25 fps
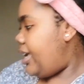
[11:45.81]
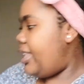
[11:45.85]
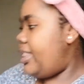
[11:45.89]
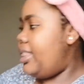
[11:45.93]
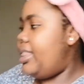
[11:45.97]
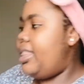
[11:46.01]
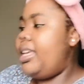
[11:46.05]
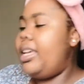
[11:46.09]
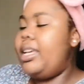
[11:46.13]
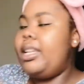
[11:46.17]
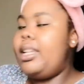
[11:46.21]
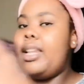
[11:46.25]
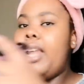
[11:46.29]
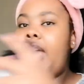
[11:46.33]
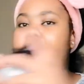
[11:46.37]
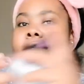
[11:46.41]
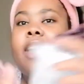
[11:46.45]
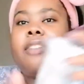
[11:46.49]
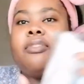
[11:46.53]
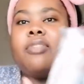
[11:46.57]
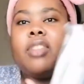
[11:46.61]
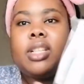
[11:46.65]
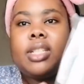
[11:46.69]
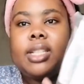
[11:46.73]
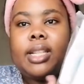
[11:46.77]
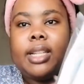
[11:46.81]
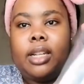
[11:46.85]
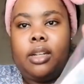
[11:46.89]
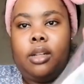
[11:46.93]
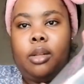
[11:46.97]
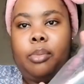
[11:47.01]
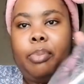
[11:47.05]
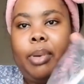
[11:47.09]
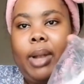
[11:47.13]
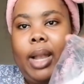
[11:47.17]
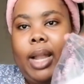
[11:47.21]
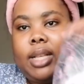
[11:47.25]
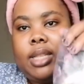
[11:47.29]
And then I have this
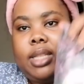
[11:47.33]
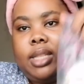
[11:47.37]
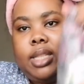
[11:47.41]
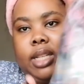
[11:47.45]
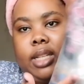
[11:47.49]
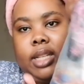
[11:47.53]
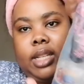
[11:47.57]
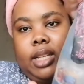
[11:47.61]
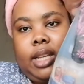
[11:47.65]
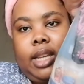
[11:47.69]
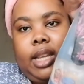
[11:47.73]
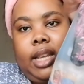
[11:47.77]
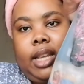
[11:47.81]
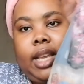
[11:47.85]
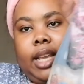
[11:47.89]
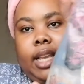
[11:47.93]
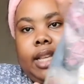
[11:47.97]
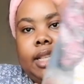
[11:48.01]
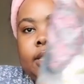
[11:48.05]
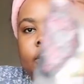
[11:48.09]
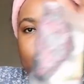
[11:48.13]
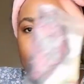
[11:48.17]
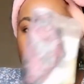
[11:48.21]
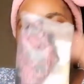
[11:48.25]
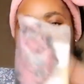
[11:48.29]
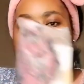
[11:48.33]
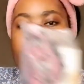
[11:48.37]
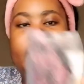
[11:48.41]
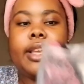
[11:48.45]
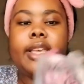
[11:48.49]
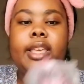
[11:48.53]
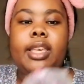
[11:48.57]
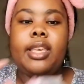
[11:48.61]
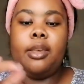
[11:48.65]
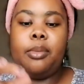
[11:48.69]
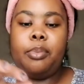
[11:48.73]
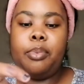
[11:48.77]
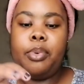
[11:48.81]
little plastic, guys, where I
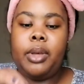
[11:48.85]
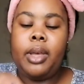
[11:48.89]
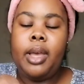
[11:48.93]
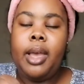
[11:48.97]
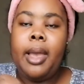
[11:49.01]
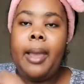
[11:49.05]
keep